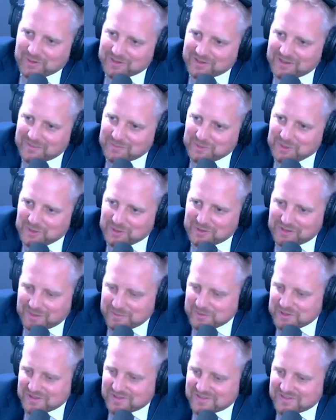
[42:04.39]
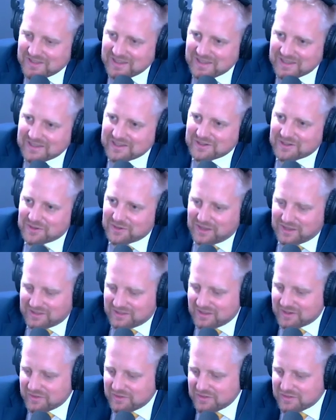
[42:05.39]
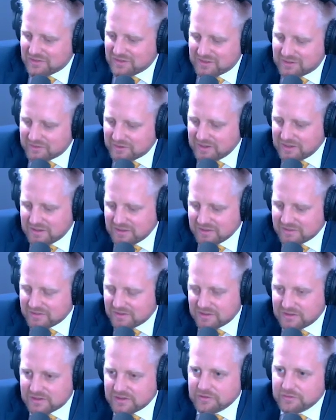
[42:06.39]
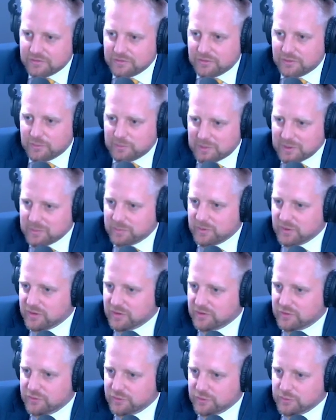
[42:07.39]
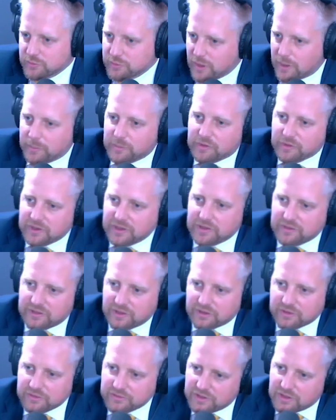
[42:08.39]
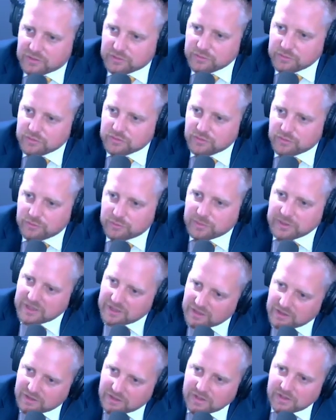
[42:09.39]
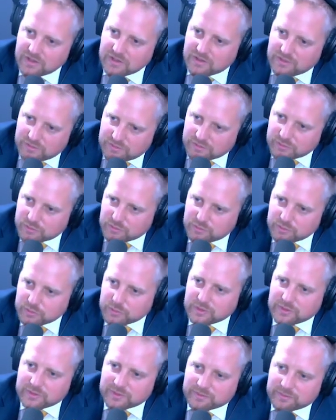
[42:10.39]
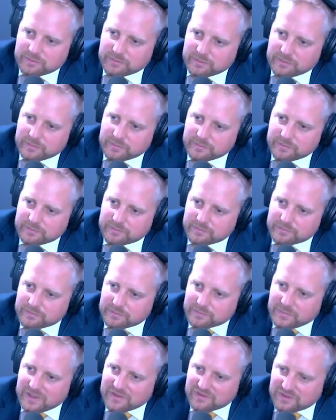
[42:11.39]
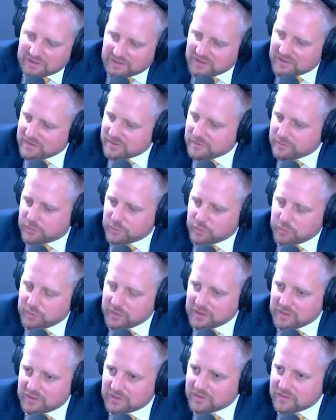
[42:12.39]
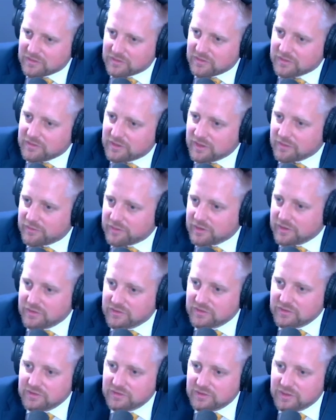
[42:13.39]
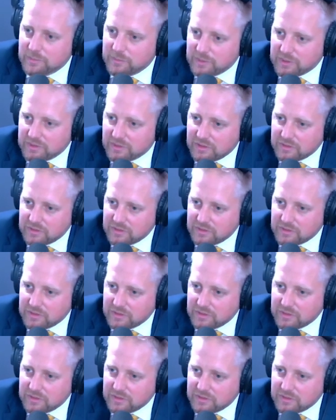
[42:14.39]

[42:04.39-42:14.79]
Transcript: I'm just saying, like there is a great incentive for people to upgrade their status of being through basically improving the governance system, and